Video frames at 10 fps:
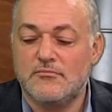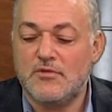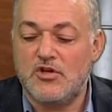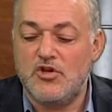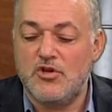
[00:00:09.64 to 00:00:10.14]

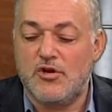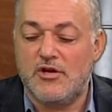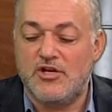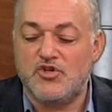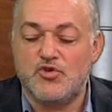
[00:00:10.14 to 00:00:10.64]

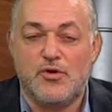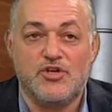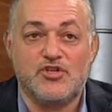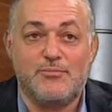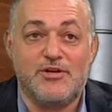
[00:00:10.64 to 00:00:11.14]
You're in
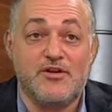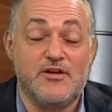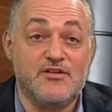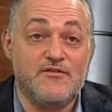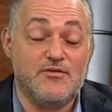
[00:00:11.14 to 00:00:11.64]
Georgia, but
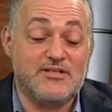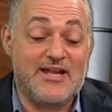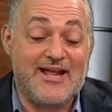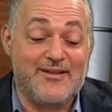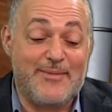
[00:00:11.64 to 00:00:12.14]
your interview is
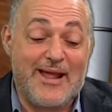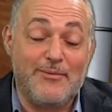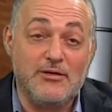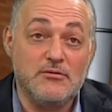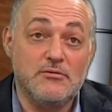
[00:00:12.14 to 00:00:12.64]
in Alabama?